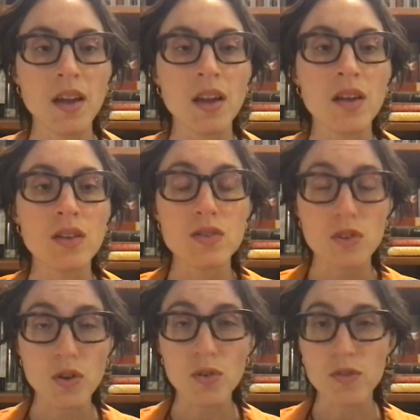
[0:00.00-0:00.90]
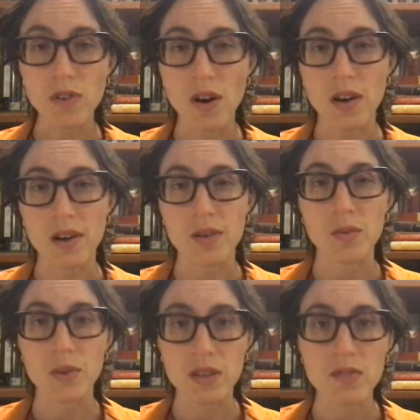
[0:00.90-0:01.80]
So far,
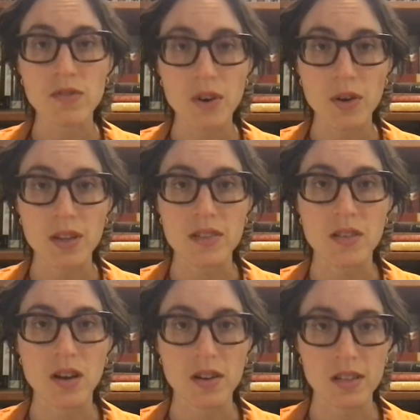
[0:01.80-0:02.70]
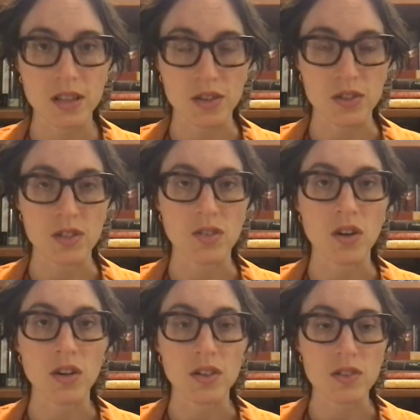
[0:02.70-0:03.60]
we've focused our attention
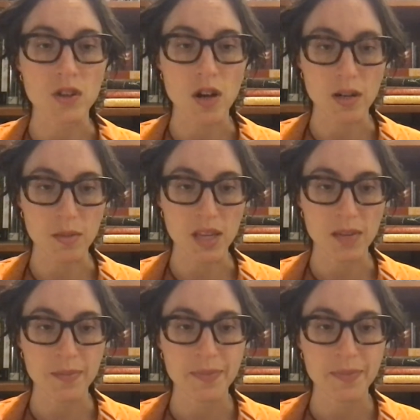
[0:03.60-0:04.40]
on autonomy.